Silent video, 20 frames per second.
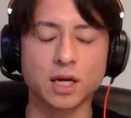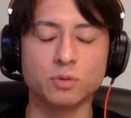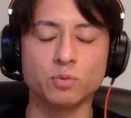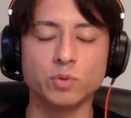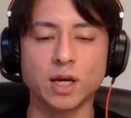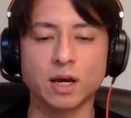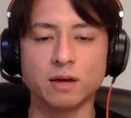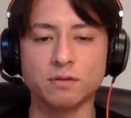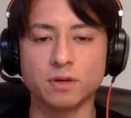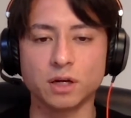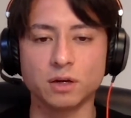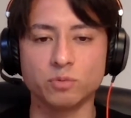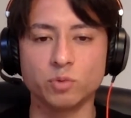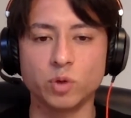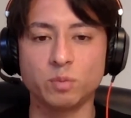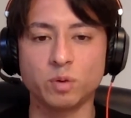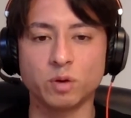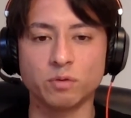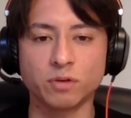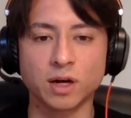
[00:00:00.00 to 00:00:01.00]
And
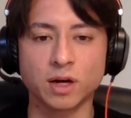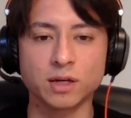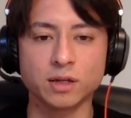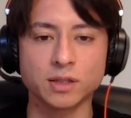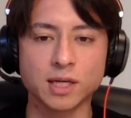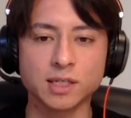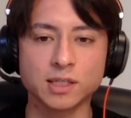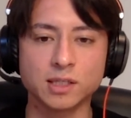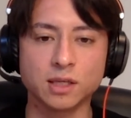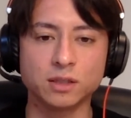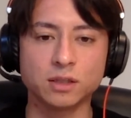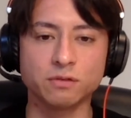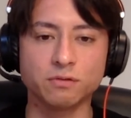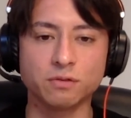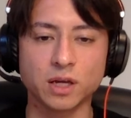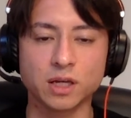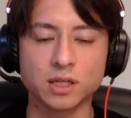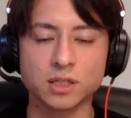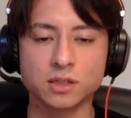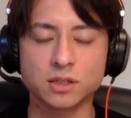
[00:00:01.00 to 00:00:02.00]
we provide a nice
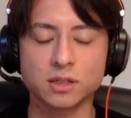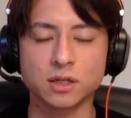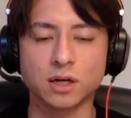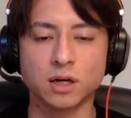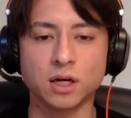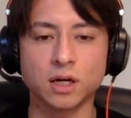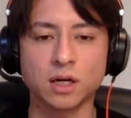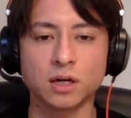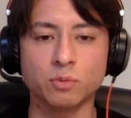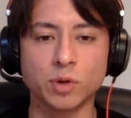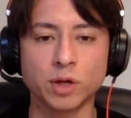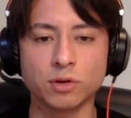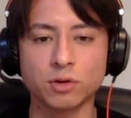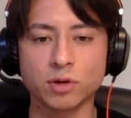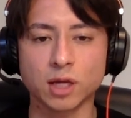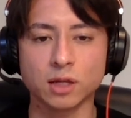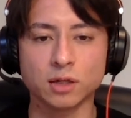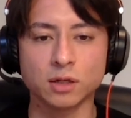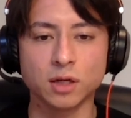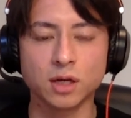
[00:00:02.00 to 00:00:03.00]
interface where you
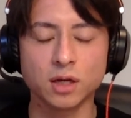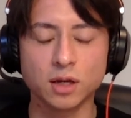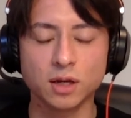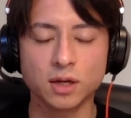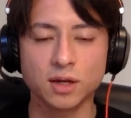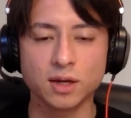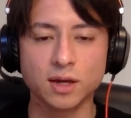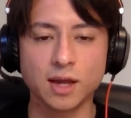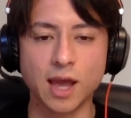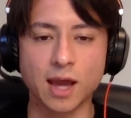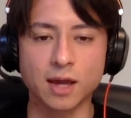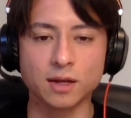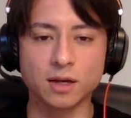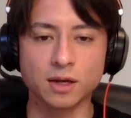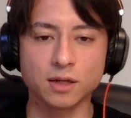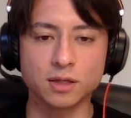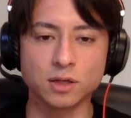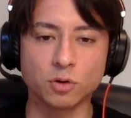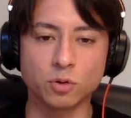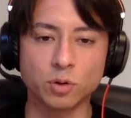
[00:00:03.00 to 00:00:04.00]
can
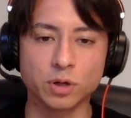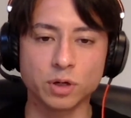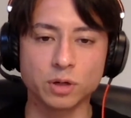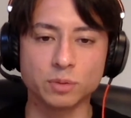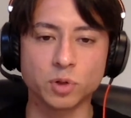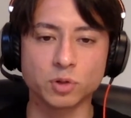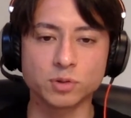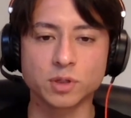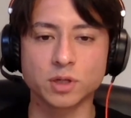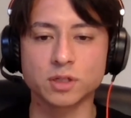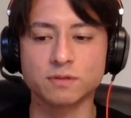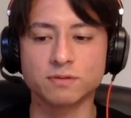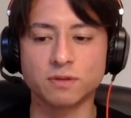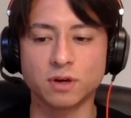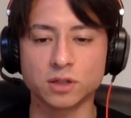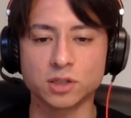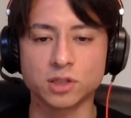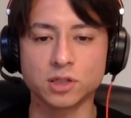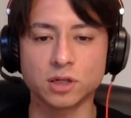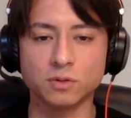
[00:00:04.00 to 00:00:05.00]
edit your Postgres
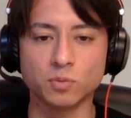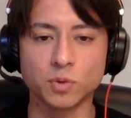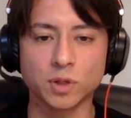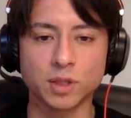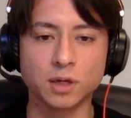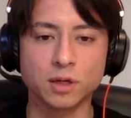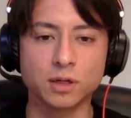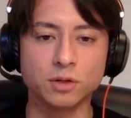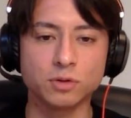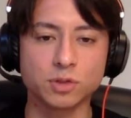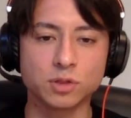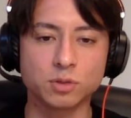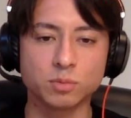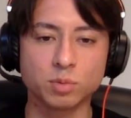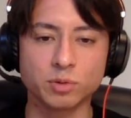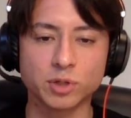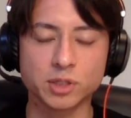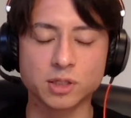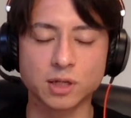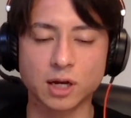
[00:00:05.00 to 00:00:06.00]
function within your
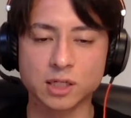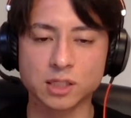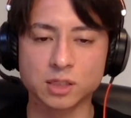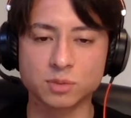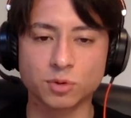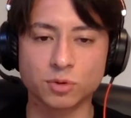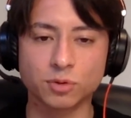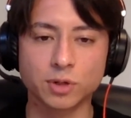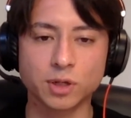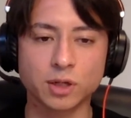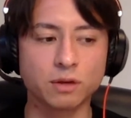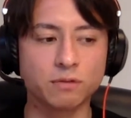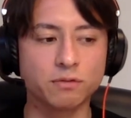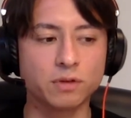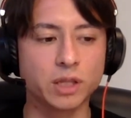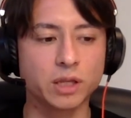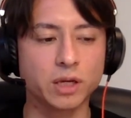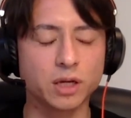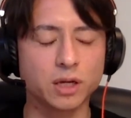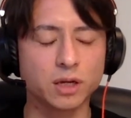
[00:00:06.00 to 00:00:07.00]
Supabase dashboard and
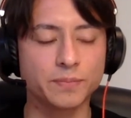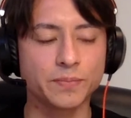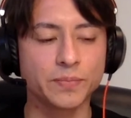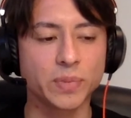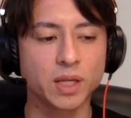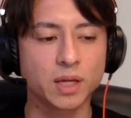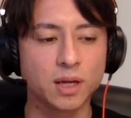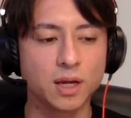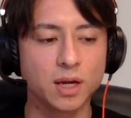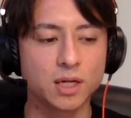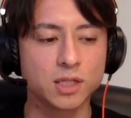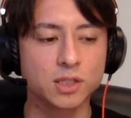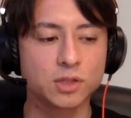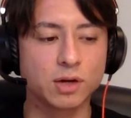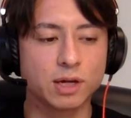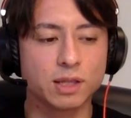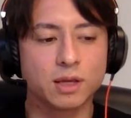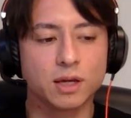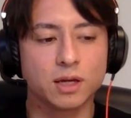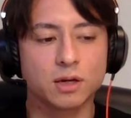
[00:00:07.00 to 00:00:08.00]
everything. So
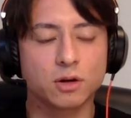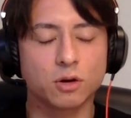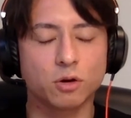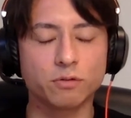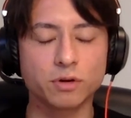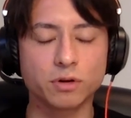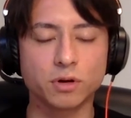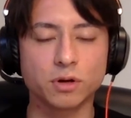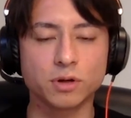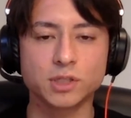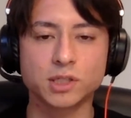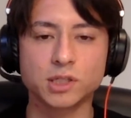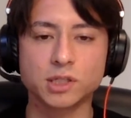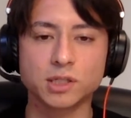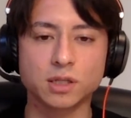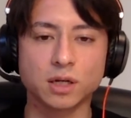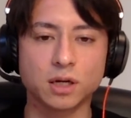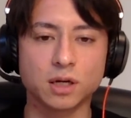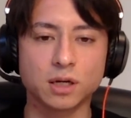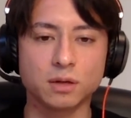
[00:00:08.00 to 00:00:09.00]
I think overall, it's
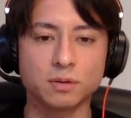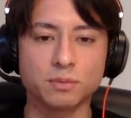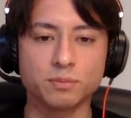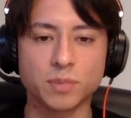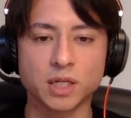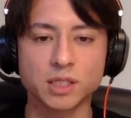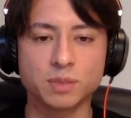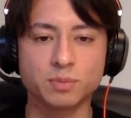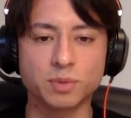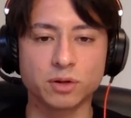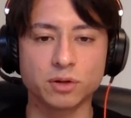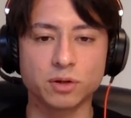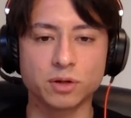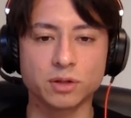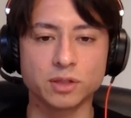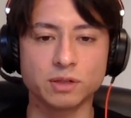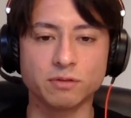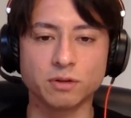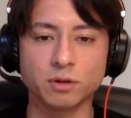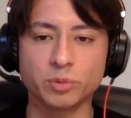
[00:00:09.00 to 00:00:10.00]
just a much better
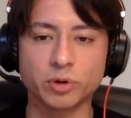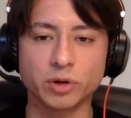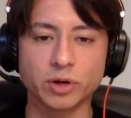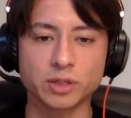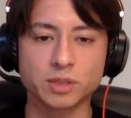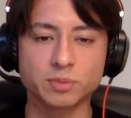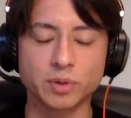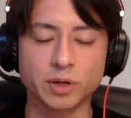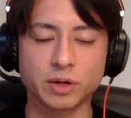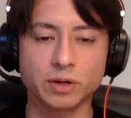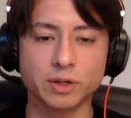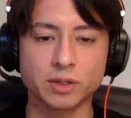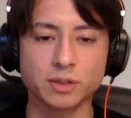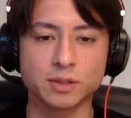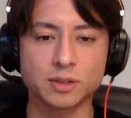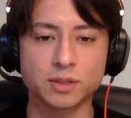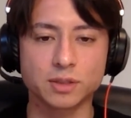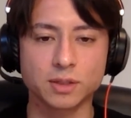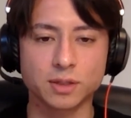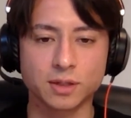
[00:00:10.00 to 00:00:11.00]
developer
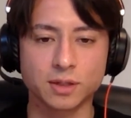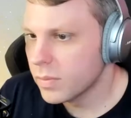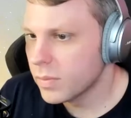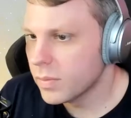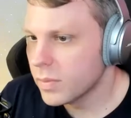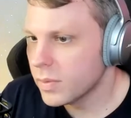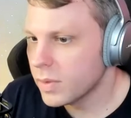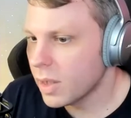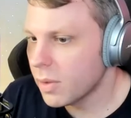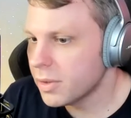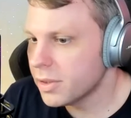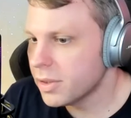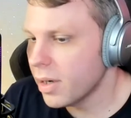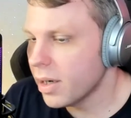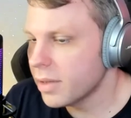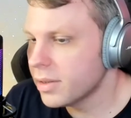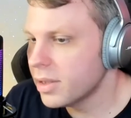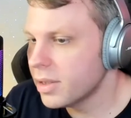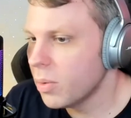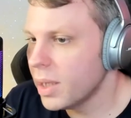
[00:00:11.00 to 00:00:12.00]
experience. Now, is there
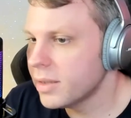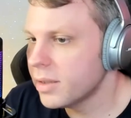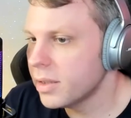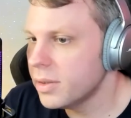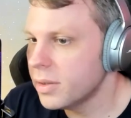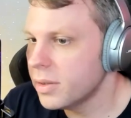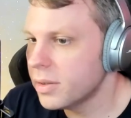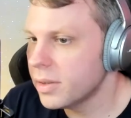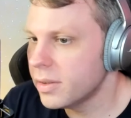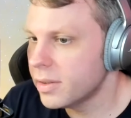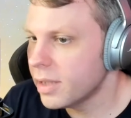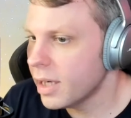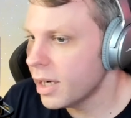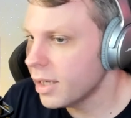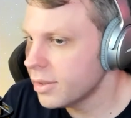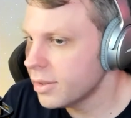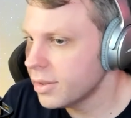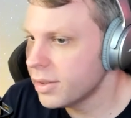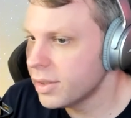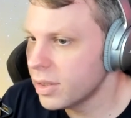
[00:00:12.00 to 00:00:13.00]
actually ways that you could
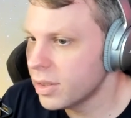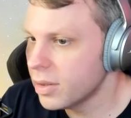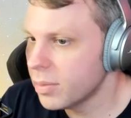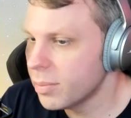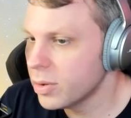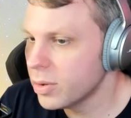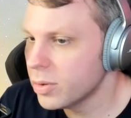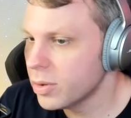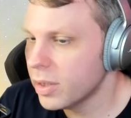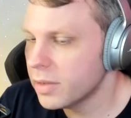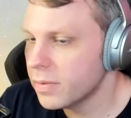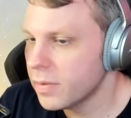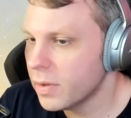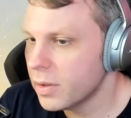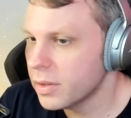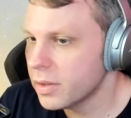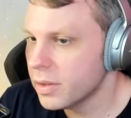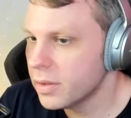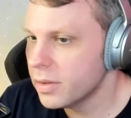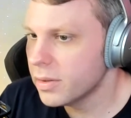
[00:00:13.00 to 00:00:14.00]
test your Postgres
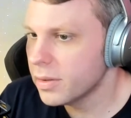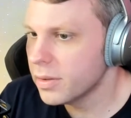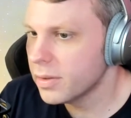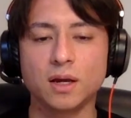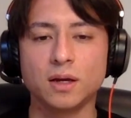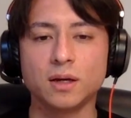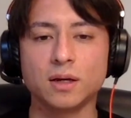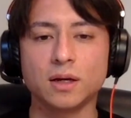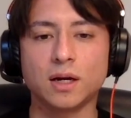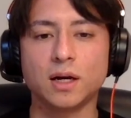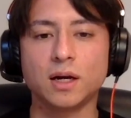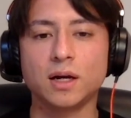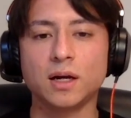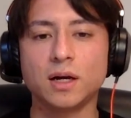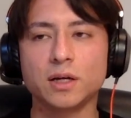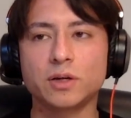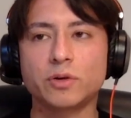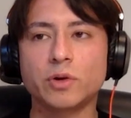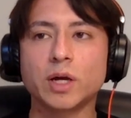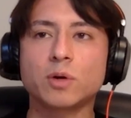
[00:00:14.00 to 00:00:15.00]
functions?
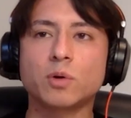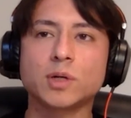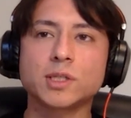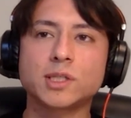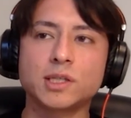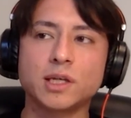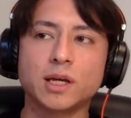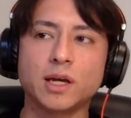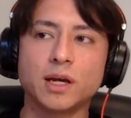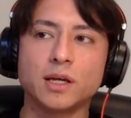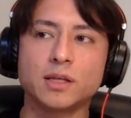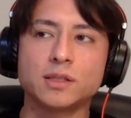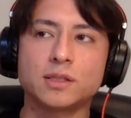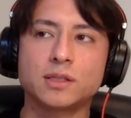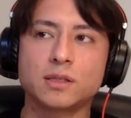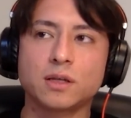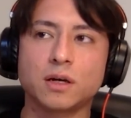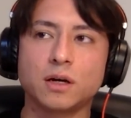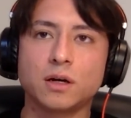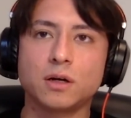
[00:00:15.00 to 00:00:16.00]
Great question.
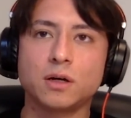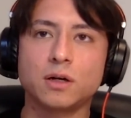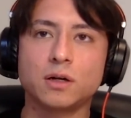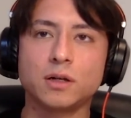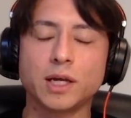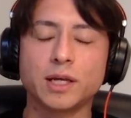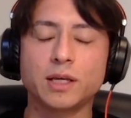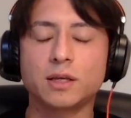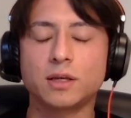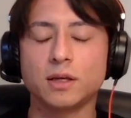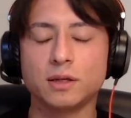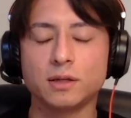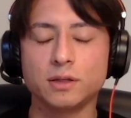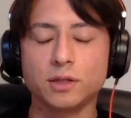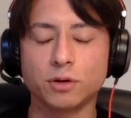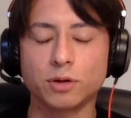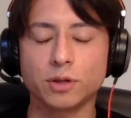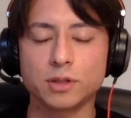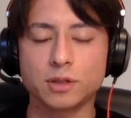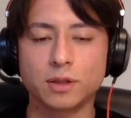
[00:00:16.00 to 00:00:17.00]
So like
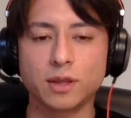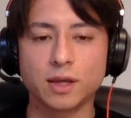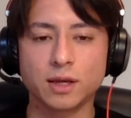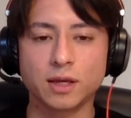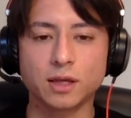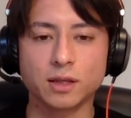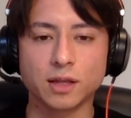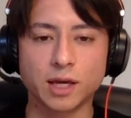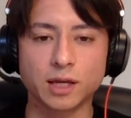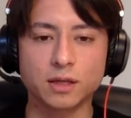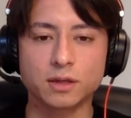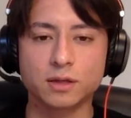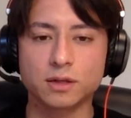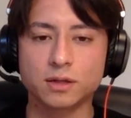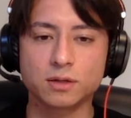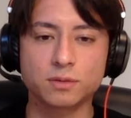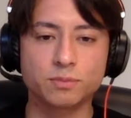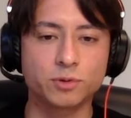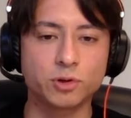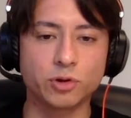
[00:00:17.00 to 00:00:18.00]
you're thinking like
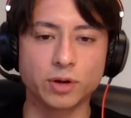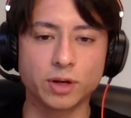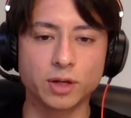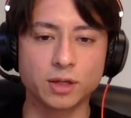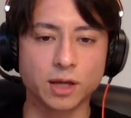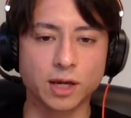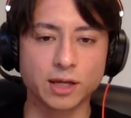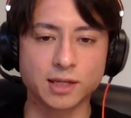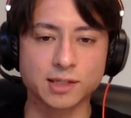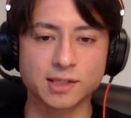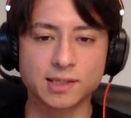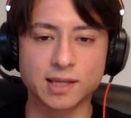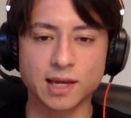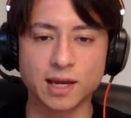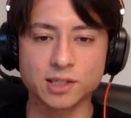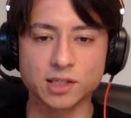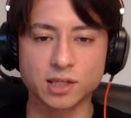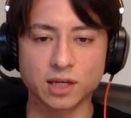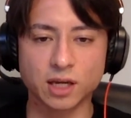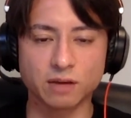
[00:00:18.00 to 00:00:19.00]
creating like a
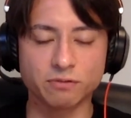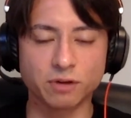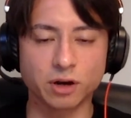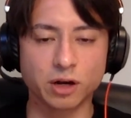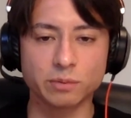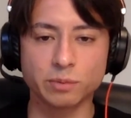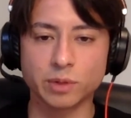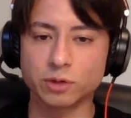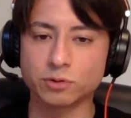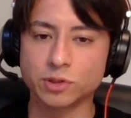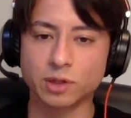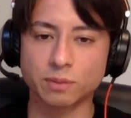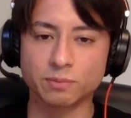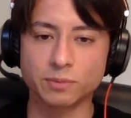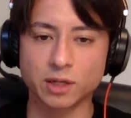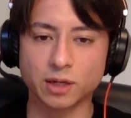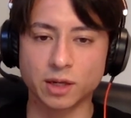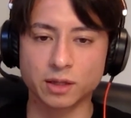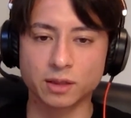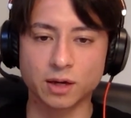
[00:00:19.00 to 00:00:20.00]
staging environment or
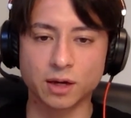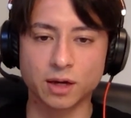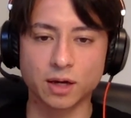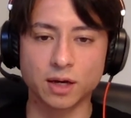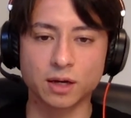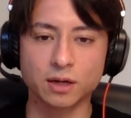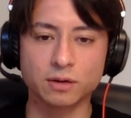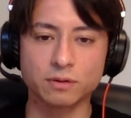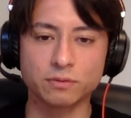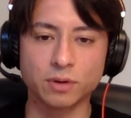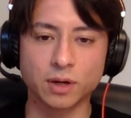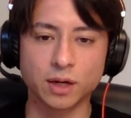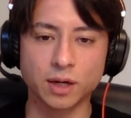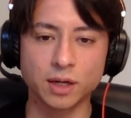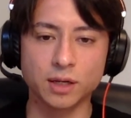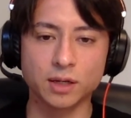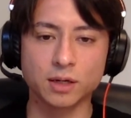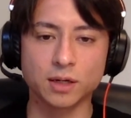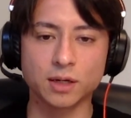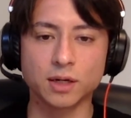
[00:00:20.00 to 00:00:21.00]
something like that,
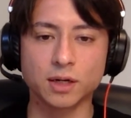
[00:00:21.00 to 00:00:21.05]
right?